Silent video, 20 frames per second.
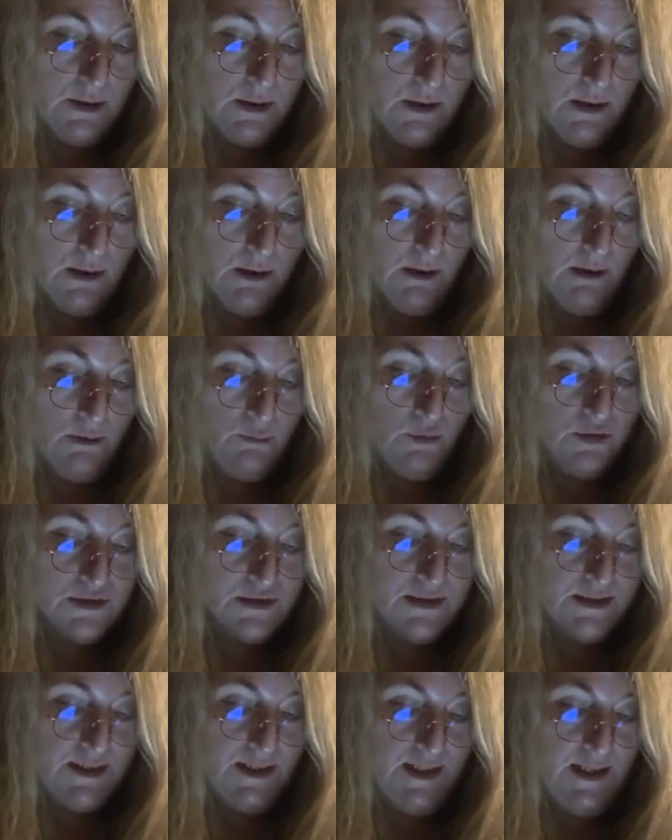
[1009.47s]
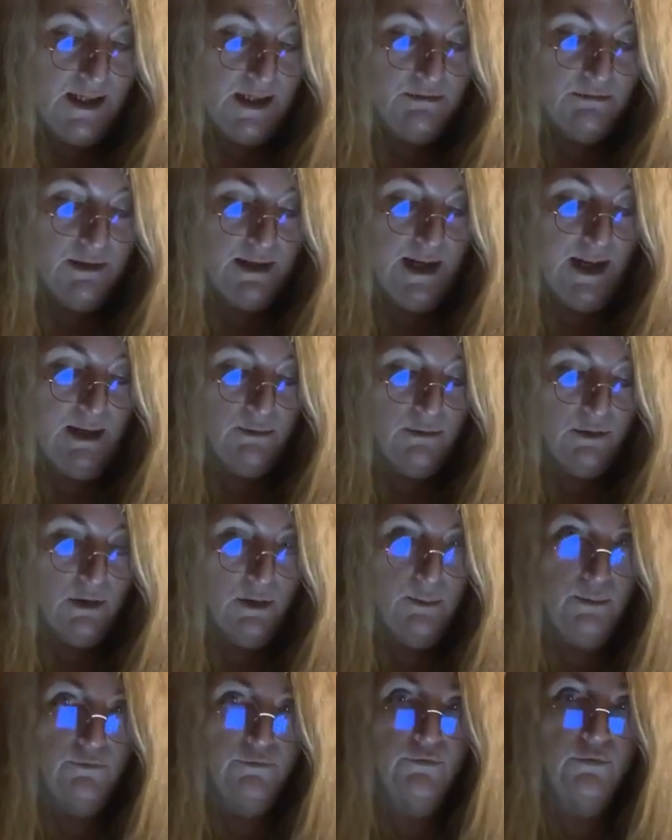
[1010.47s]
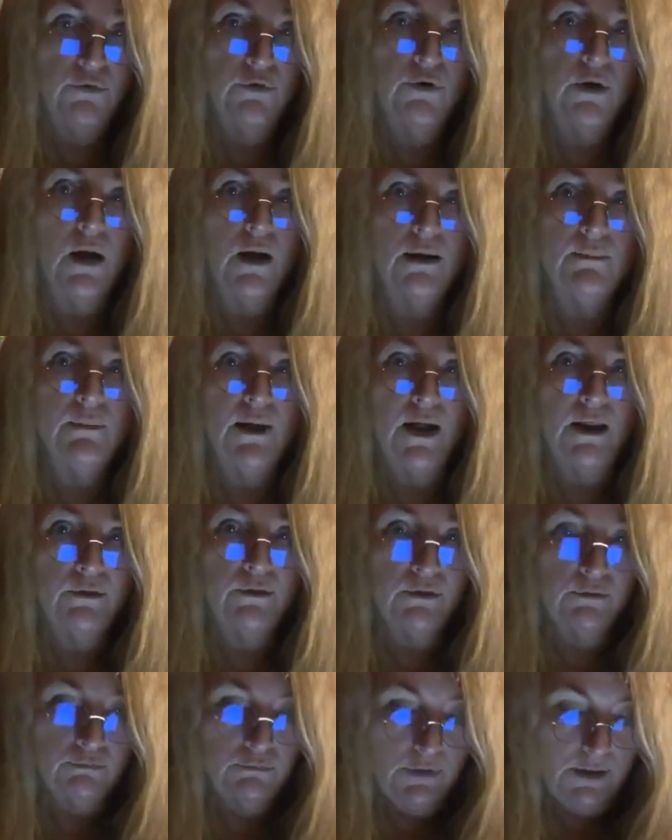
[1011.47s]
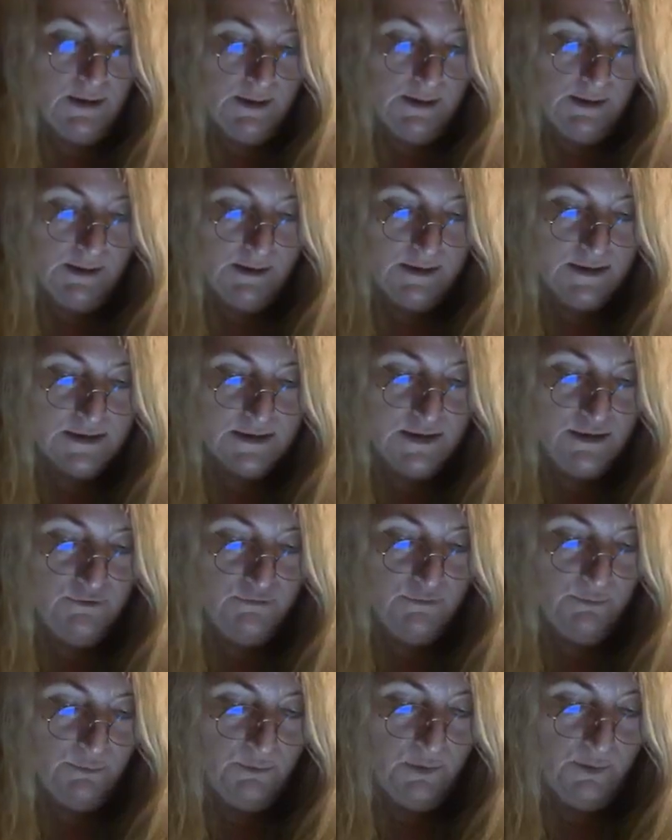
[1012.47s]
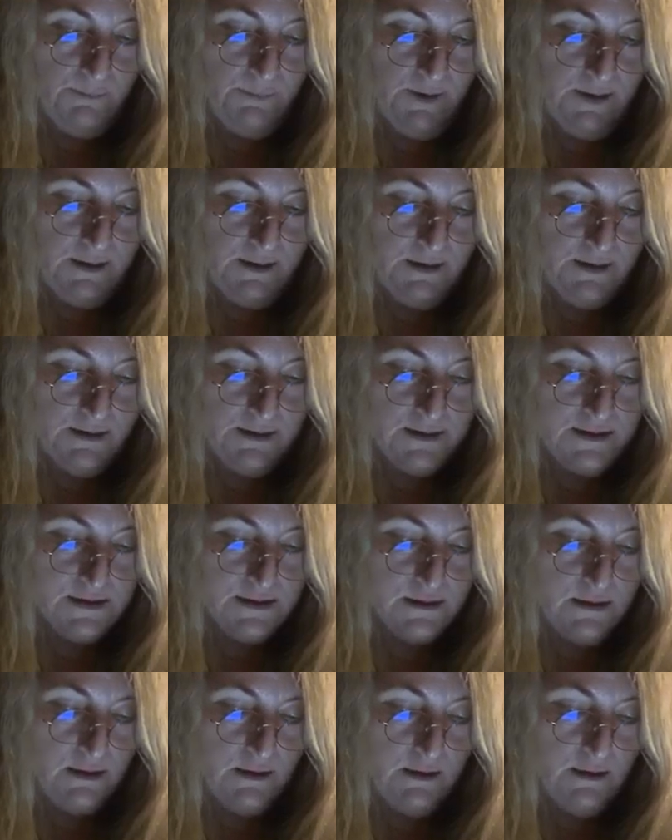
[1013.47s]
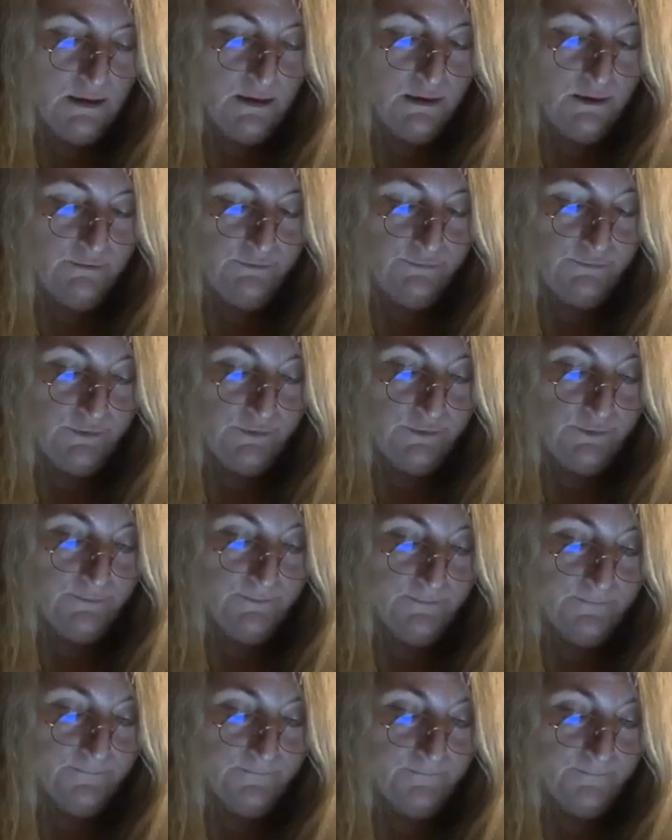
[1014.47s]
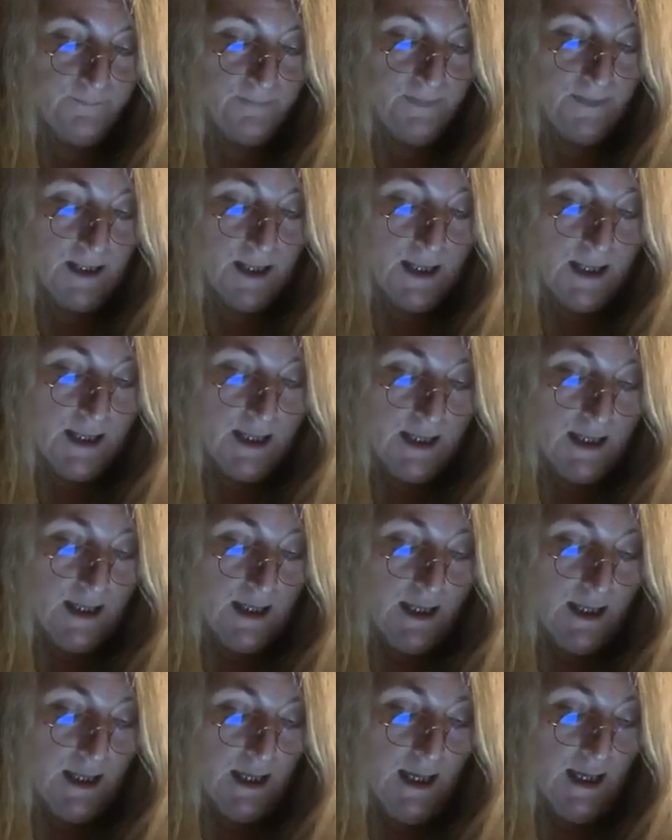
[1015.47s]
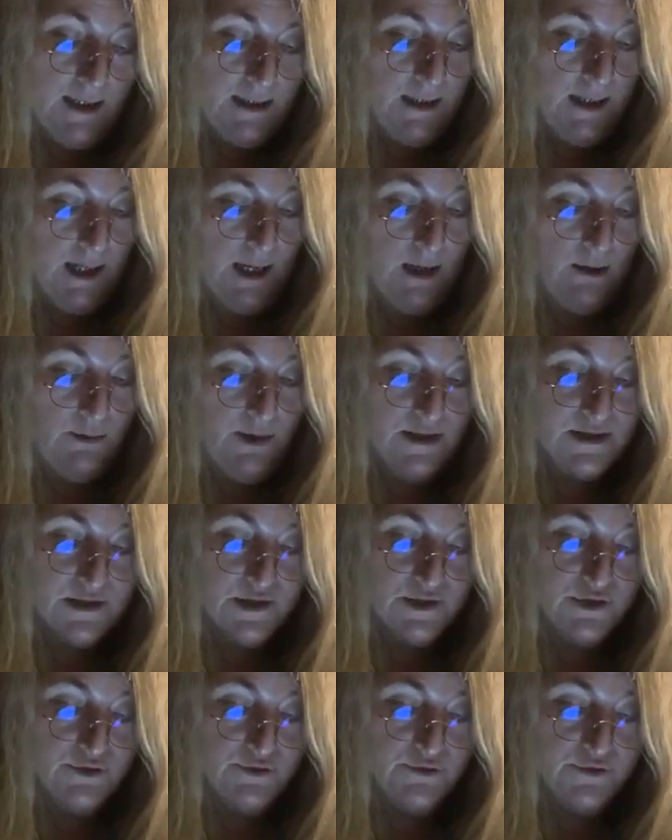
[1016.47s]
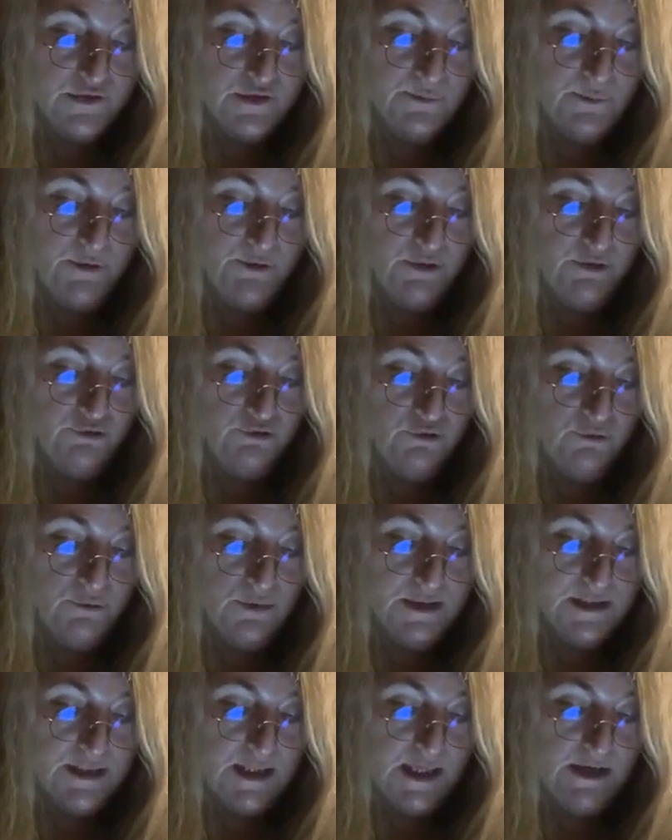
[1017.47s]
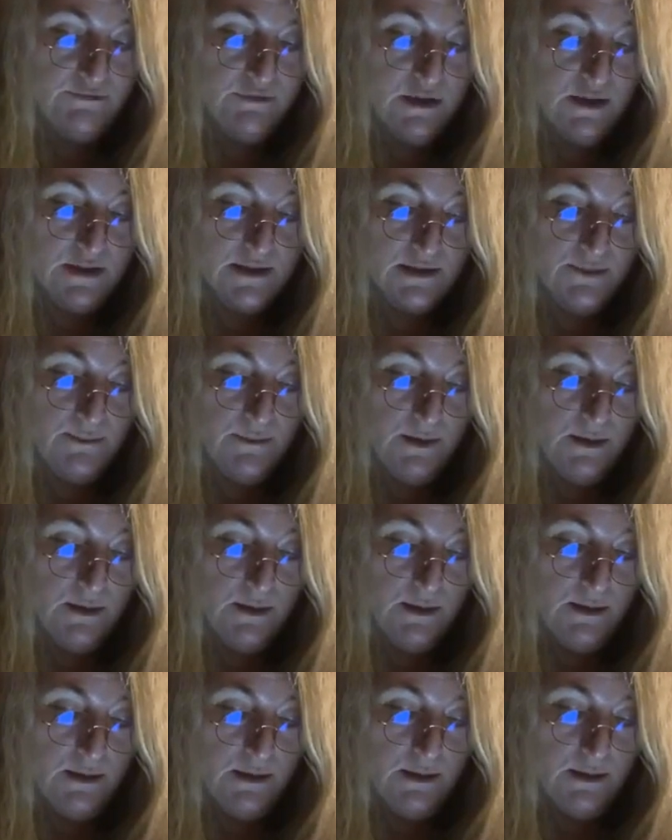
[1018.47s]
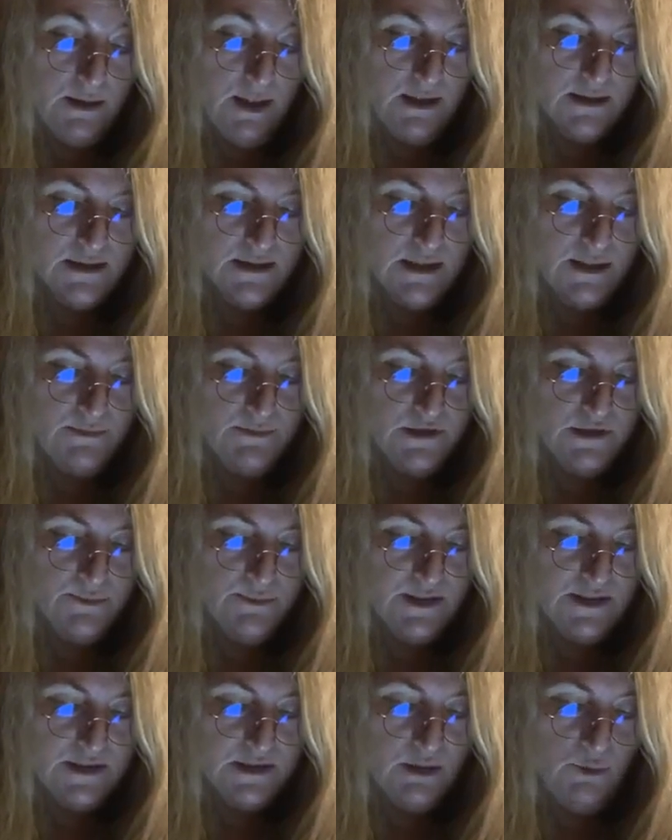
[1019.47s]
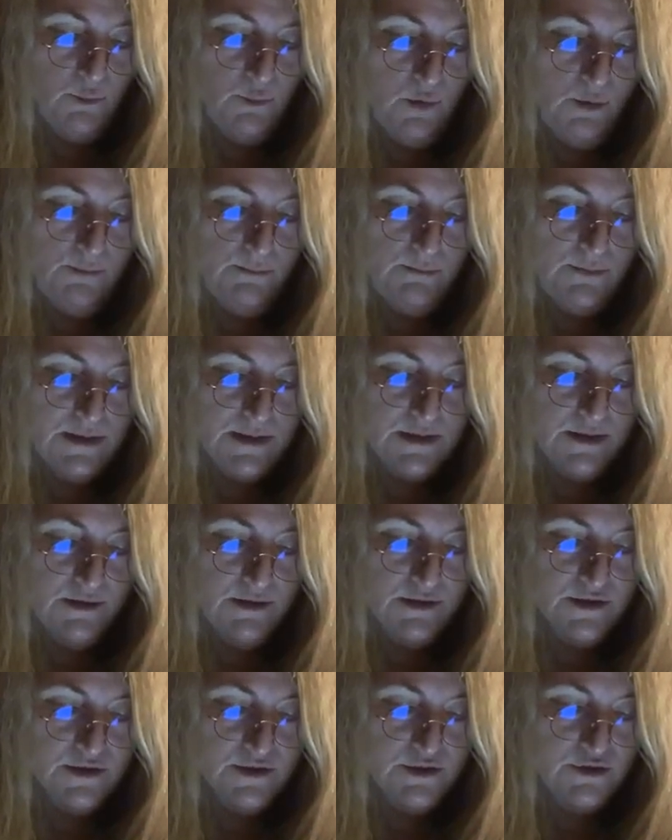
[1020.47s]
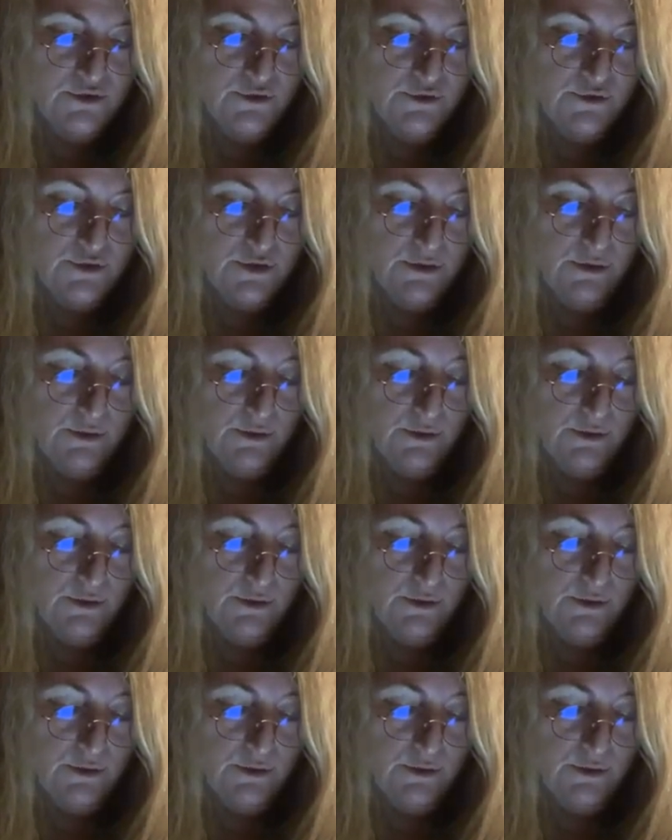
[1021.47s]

I wasn't here an hour before I met 3 considerable opinions, I laughed. Anyhow, as to spiritual materialism, that seems to be somewhat misunderstood.